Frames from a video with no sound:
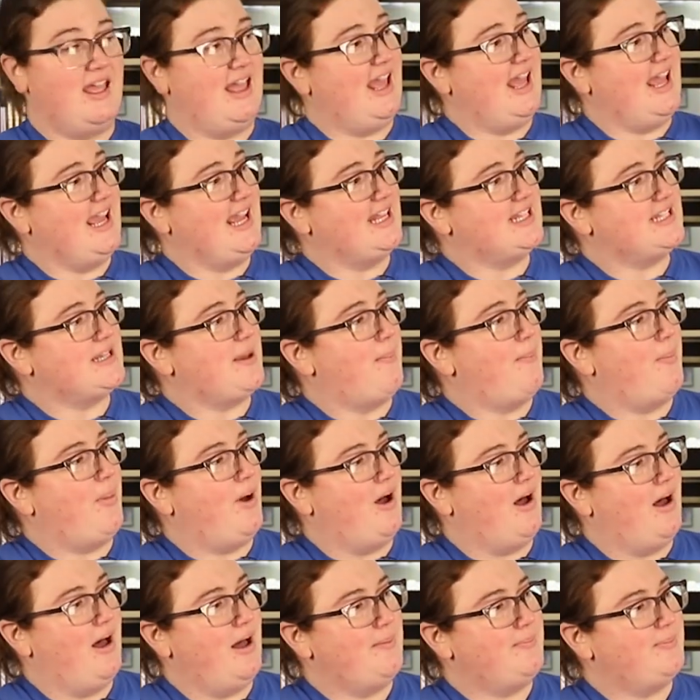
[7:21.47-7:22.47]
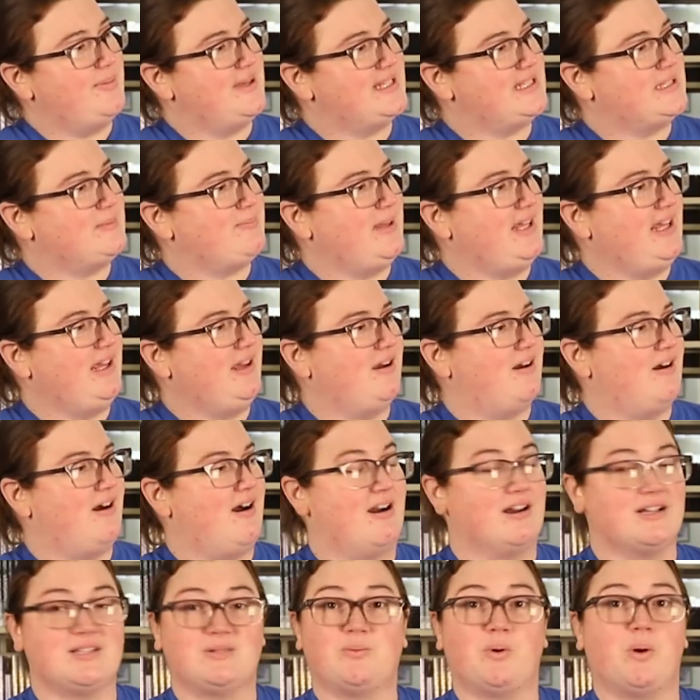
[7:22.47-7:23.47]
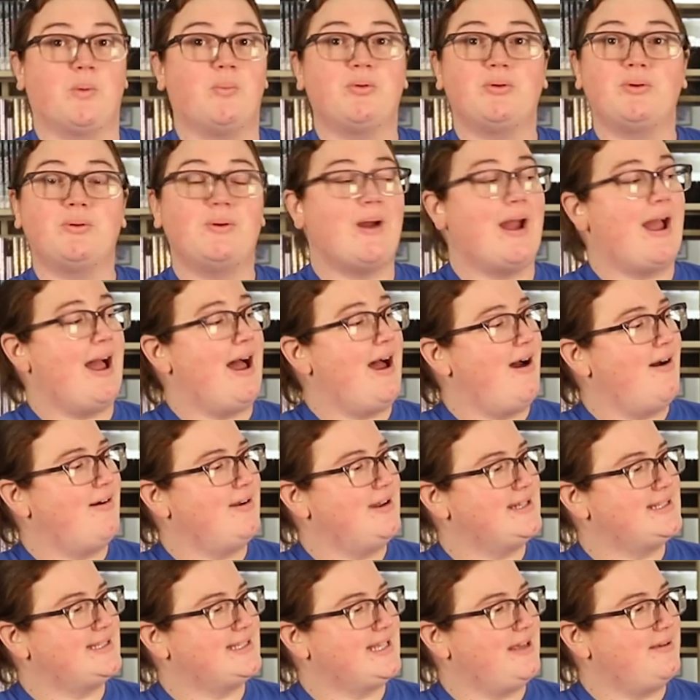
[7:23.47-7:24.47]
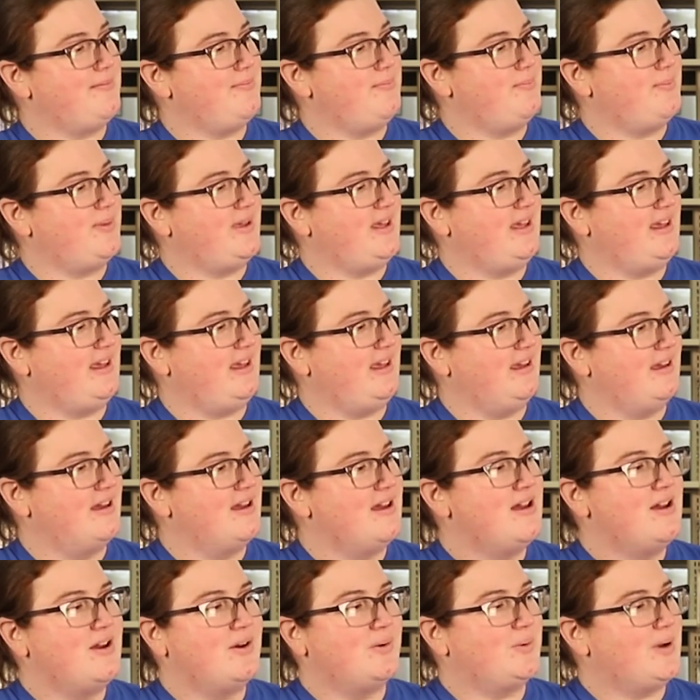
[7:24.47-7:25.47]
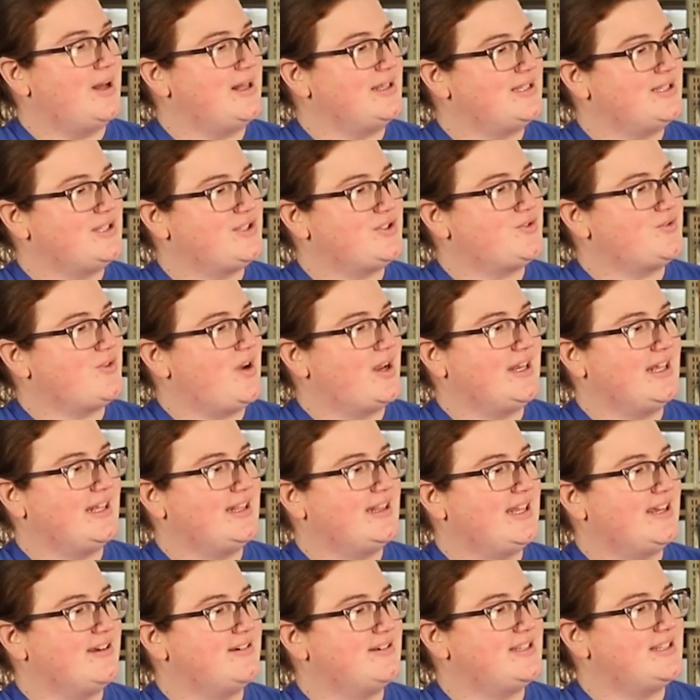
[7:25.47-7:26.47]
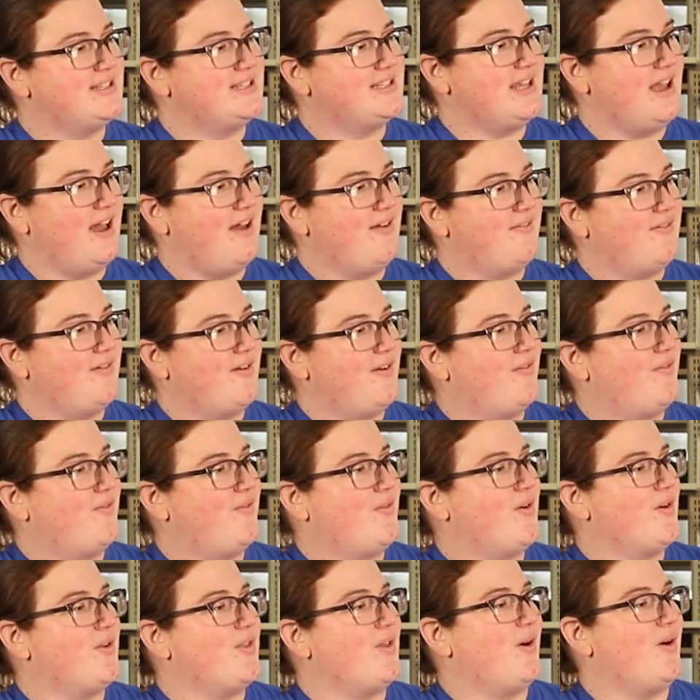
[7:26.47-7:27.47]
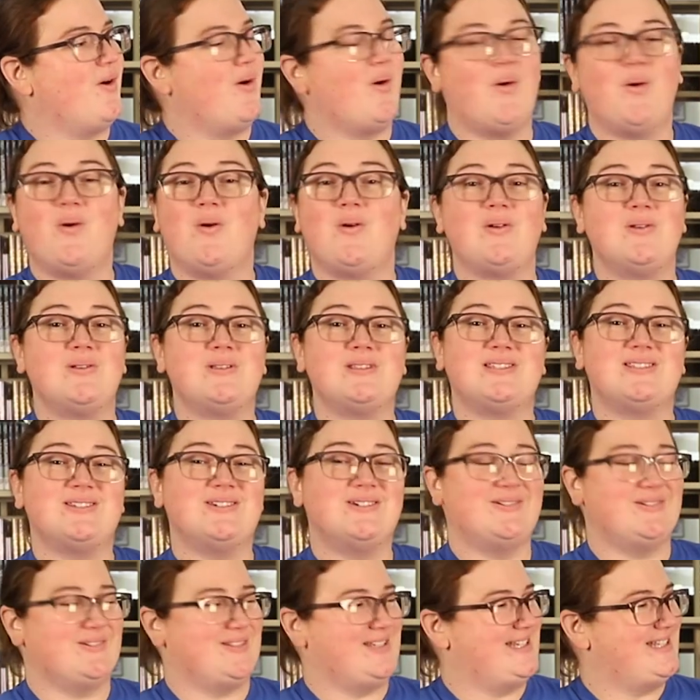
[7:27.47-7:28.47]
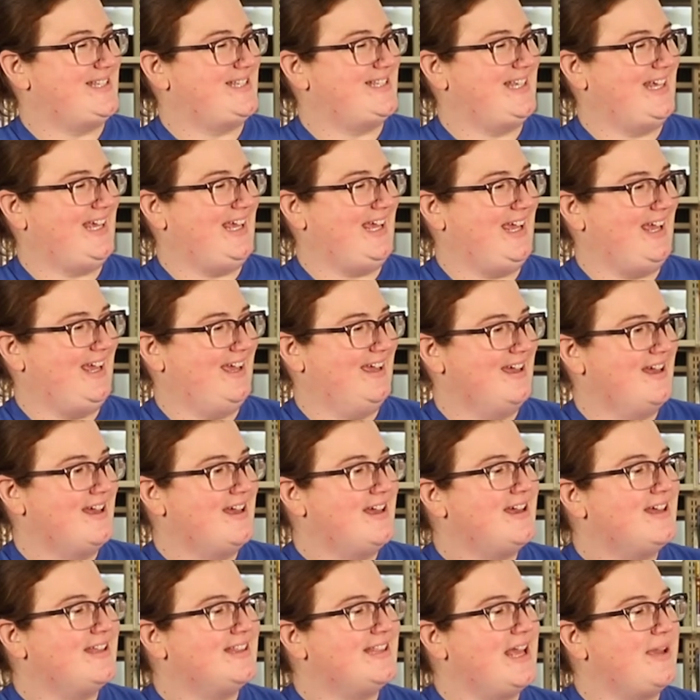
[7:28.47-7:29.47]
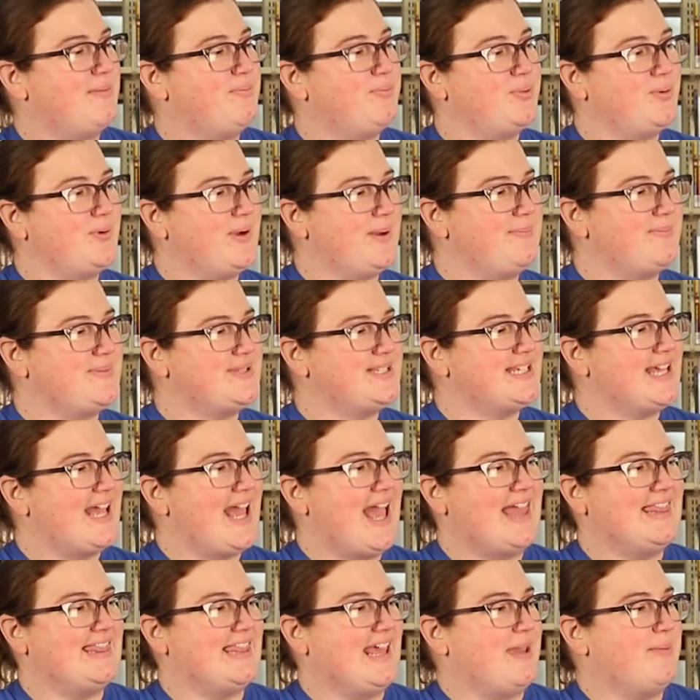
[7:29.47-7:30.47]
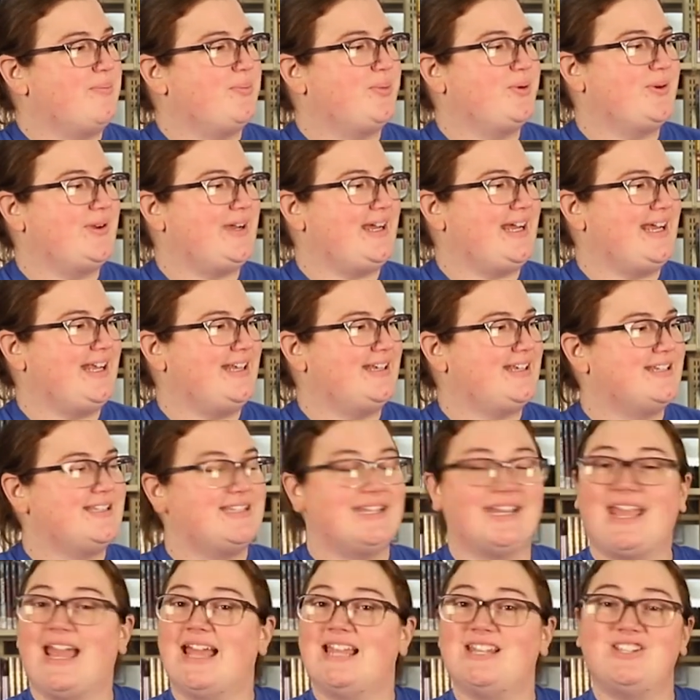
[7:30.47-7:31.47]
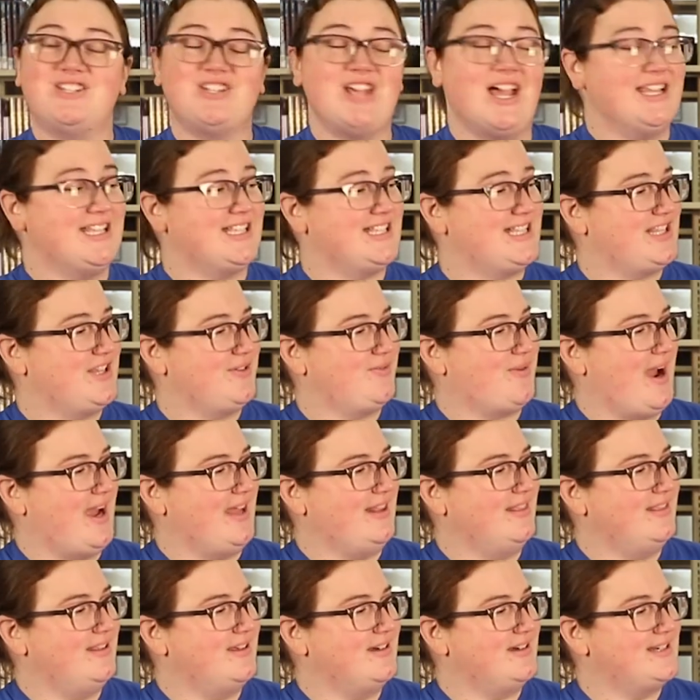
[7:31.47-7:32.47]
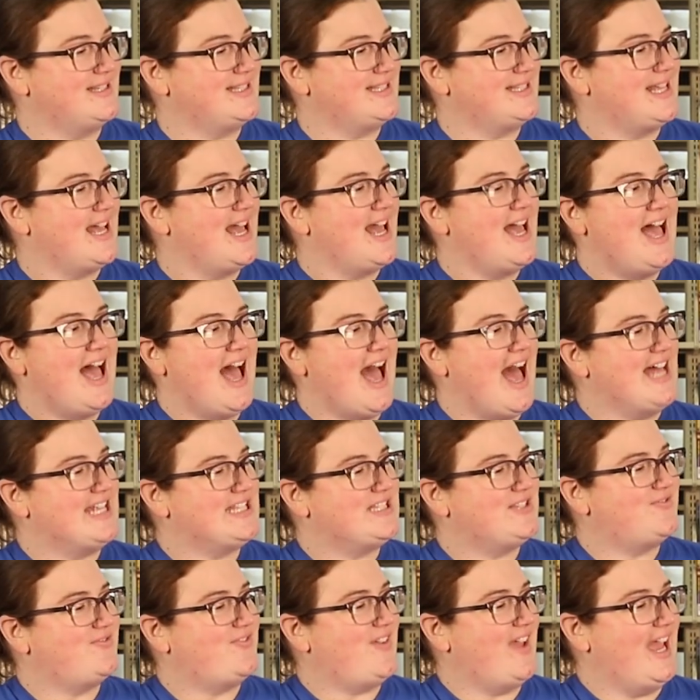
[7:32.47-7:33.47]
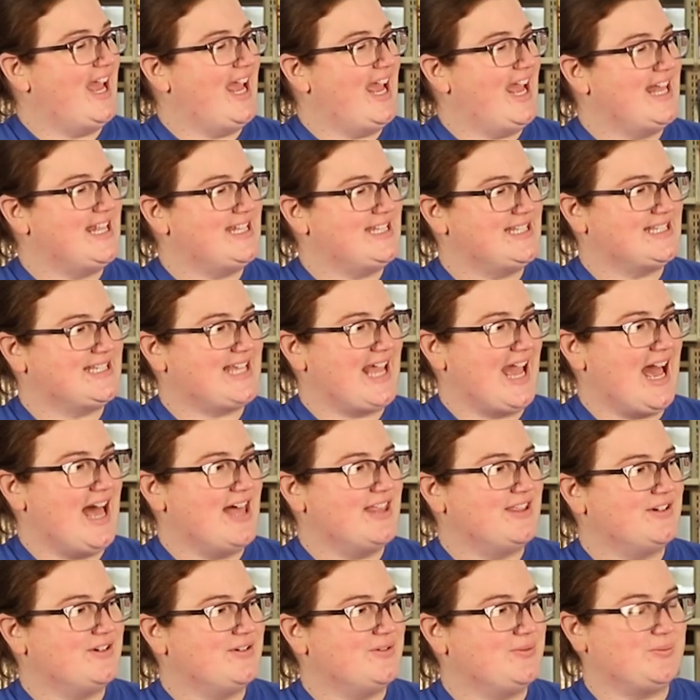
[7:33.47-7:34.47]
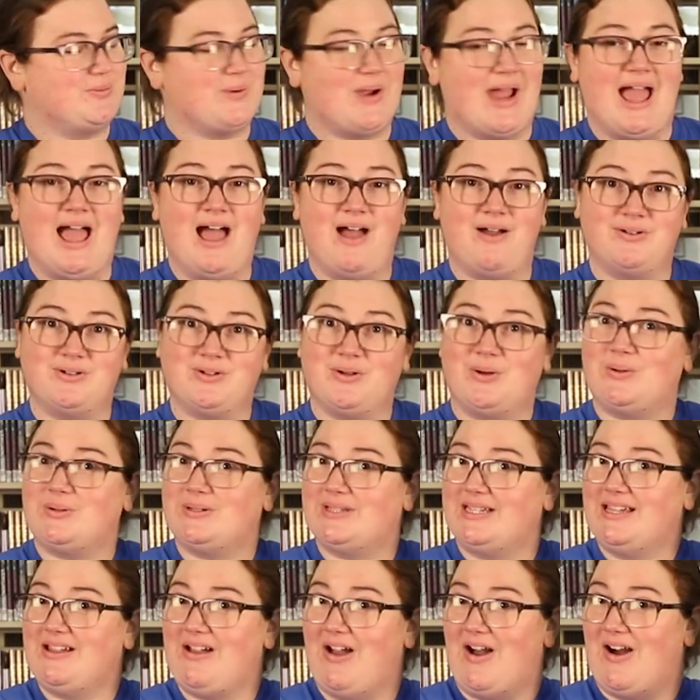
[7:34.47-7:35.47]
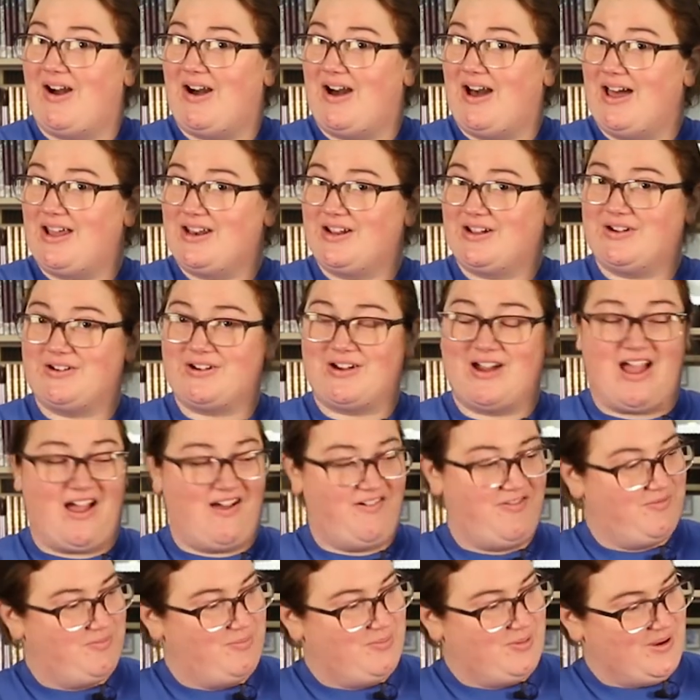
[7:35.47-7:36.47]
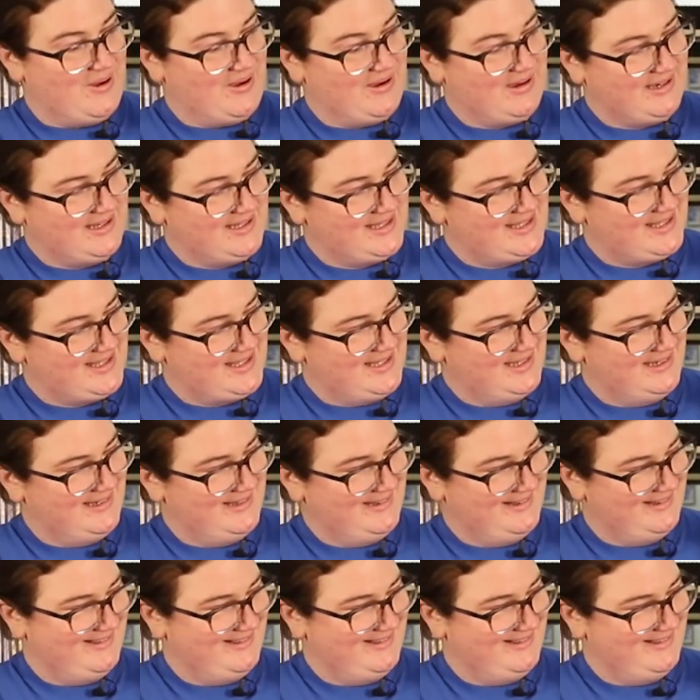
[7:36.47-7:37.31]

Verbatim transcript: Eight pompous peacocks were proud as can be while strutting their stuff for the whole zoo to see. They primped and they preened to get just the right looks as fans gathered round holding autograph books.